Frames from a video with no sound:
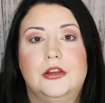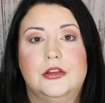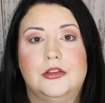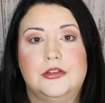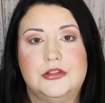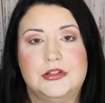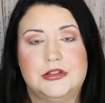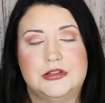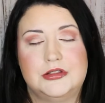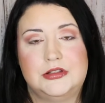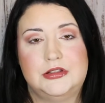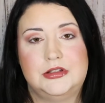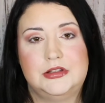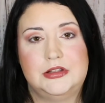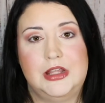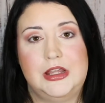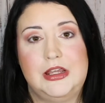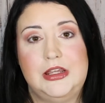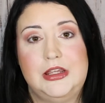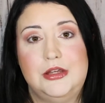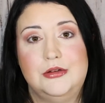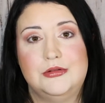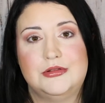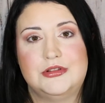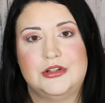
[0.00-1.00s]
Just
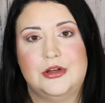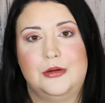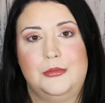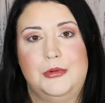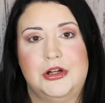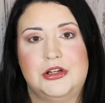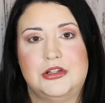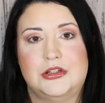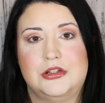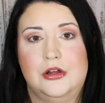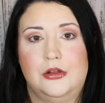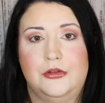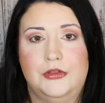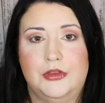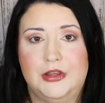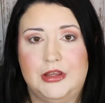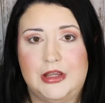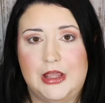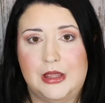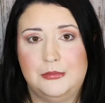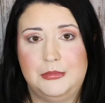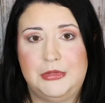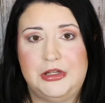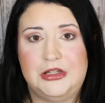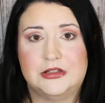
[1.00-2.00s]
thank you so much. Know that
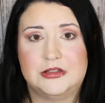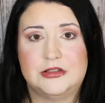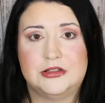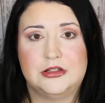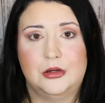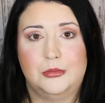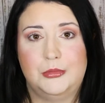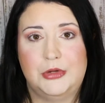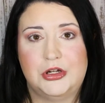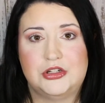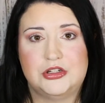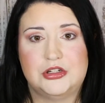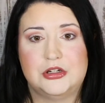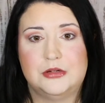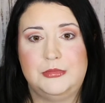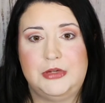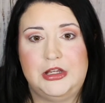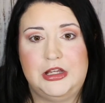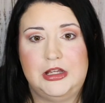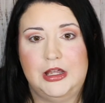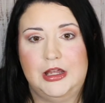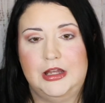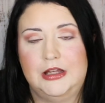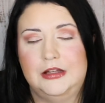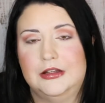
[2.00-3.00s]
that means so much to
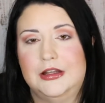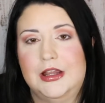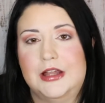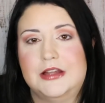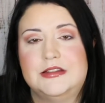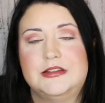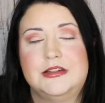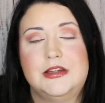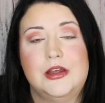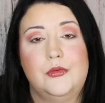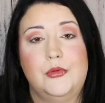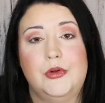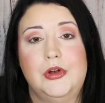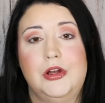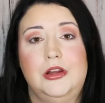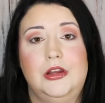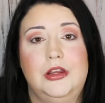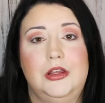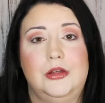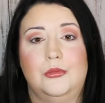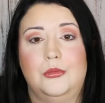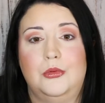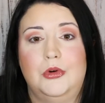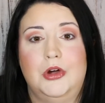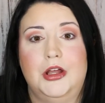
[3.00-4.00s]
me, and that's
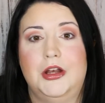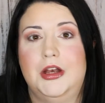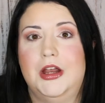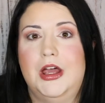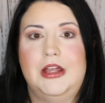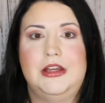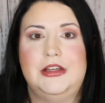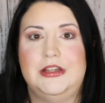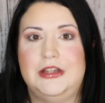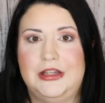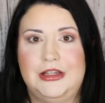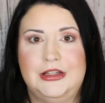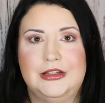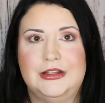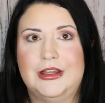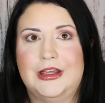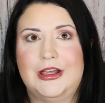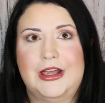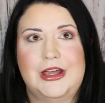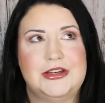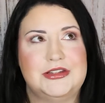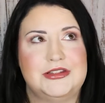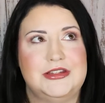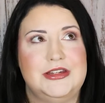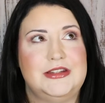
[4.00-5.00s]
definitely what I need. Like,
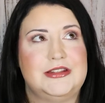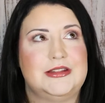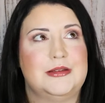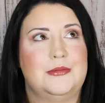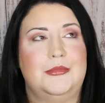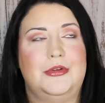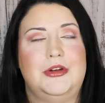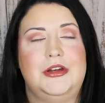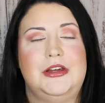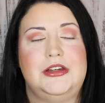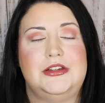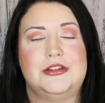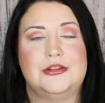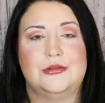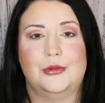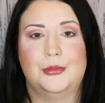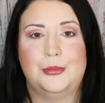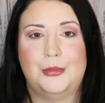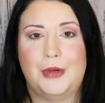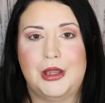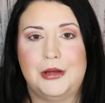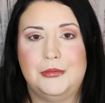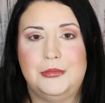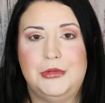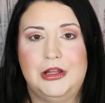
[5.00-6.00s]
I just need somebody to
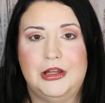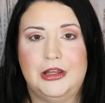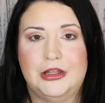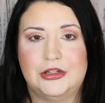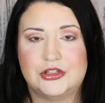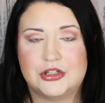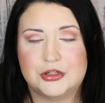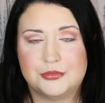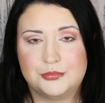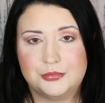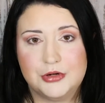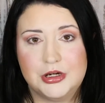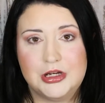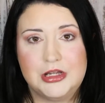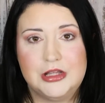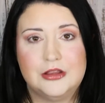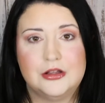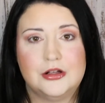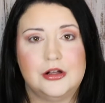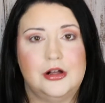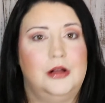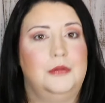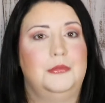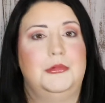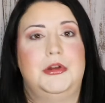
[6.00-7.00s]
remind me, like, just
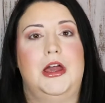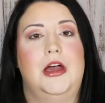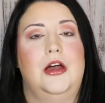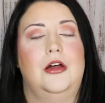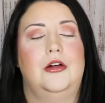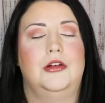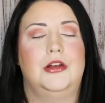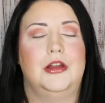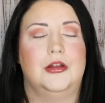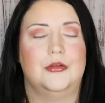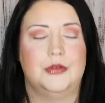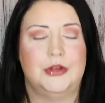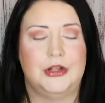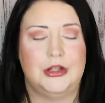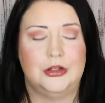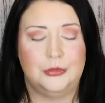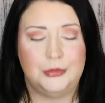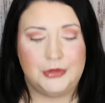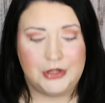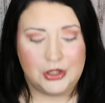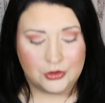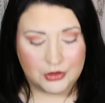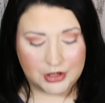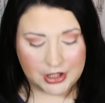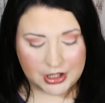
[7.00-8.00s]
breathe, calm down, everything will
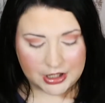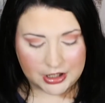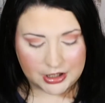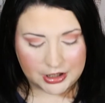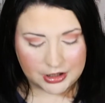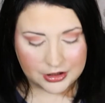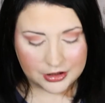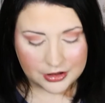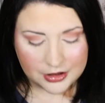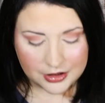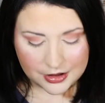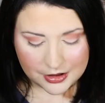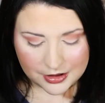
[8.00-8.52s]
be okay.